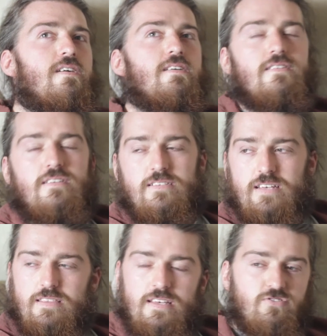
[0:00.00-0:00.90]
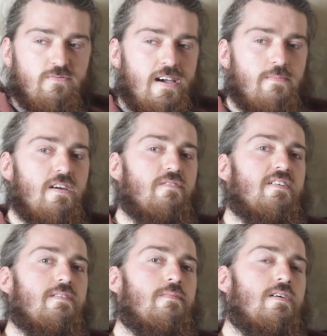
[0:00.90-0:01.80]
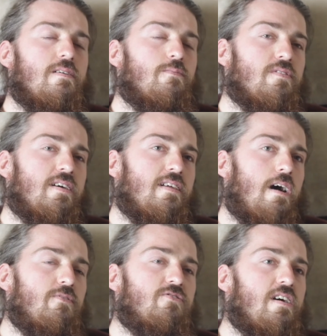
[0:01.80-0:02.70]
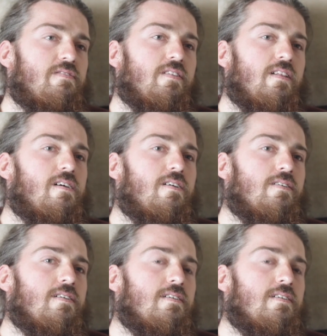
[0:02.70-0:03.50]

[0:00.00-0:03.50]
It's things remind me of him, but then I'll be driving along,